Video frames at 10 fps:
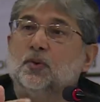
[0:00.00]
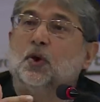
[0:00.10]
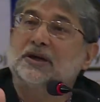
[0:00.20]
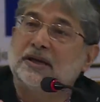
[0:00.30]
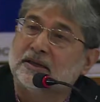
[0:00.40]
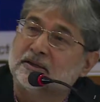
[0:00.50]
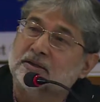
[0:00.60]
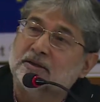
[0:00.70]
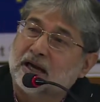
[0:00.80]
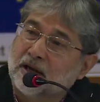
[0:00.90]
what
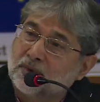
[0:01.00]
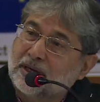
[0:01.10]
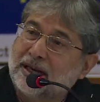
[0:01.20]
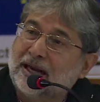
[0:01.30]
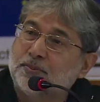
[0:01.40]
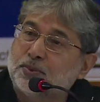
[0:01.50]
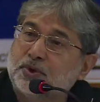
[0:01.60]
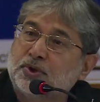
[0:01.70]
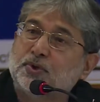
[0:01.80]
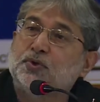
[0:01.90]
can our land
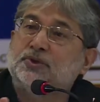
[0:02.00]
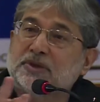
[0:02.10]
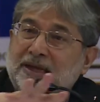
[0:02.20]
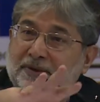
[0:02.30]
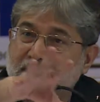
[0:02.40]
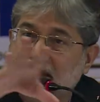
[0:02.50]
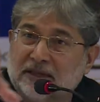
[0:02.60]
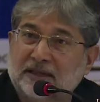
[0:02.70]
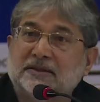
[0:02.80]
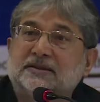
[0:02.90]
produce if
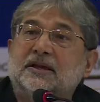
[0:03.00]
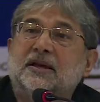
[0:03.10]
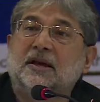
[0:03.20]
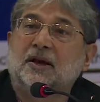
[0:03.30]
there is